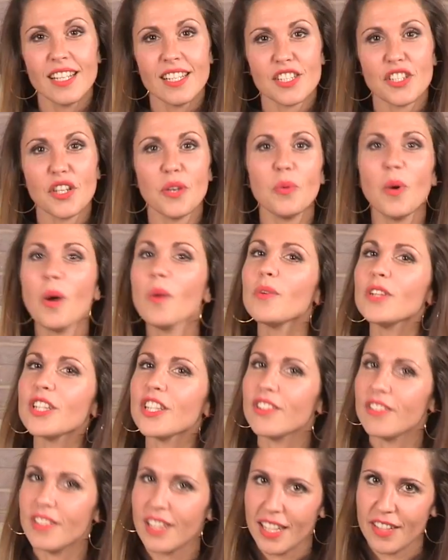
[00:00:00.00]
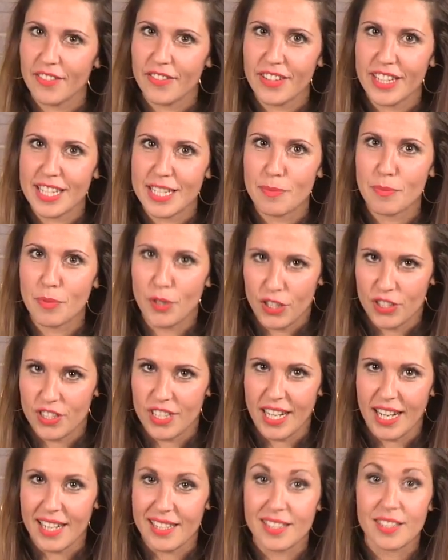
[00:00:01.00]
So what will you need for this
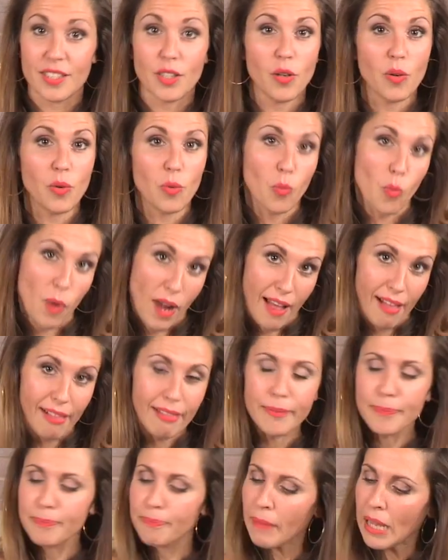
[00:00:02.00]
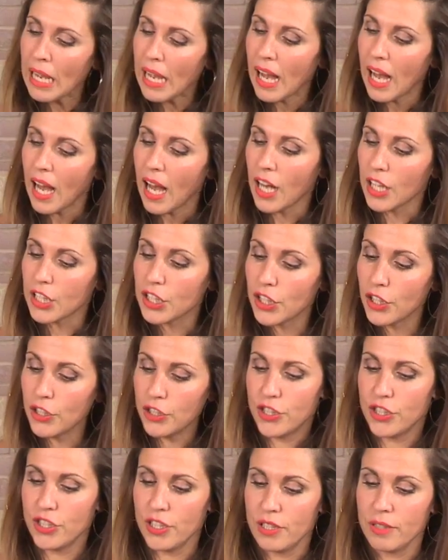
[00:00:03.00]
project? Well, a
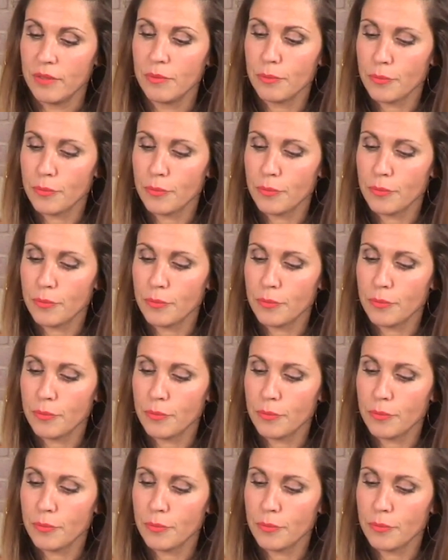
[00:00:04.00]
cushion,